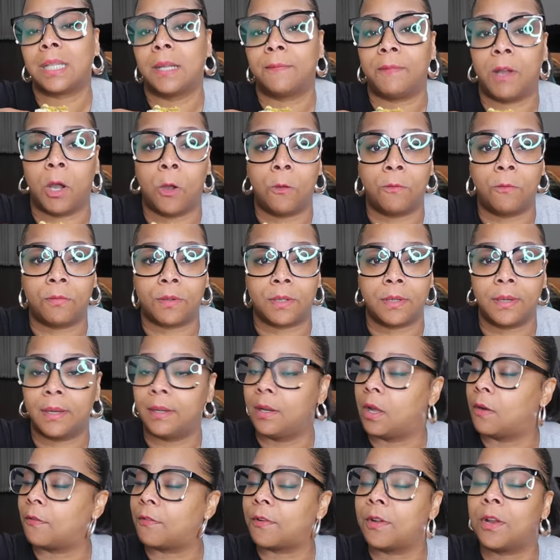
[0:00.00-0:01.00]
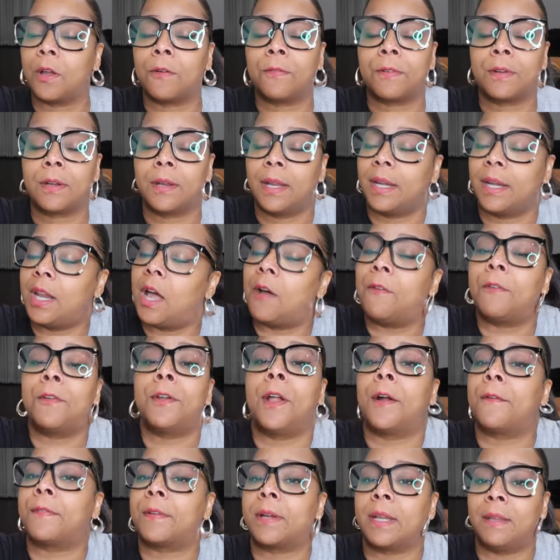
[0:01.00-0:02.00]
stuff over and over and over and over
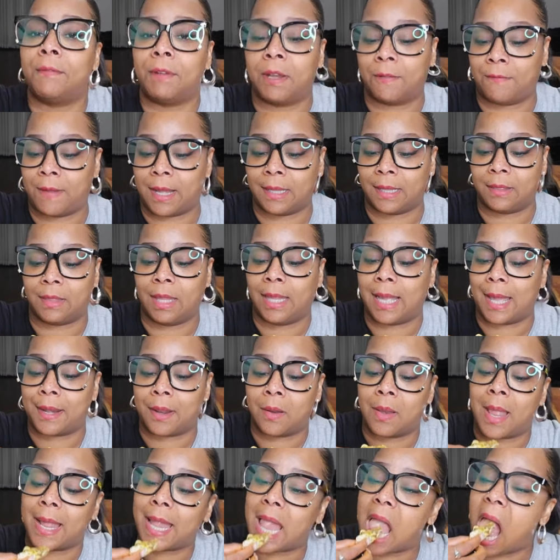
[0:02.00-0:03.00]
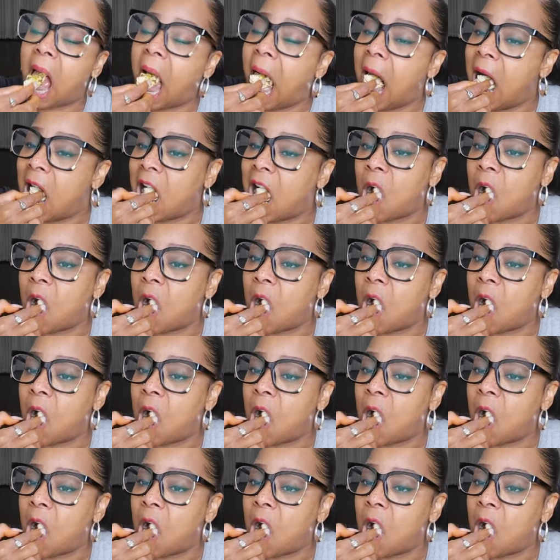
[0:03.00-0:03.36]
and over, even if I think I don't like it.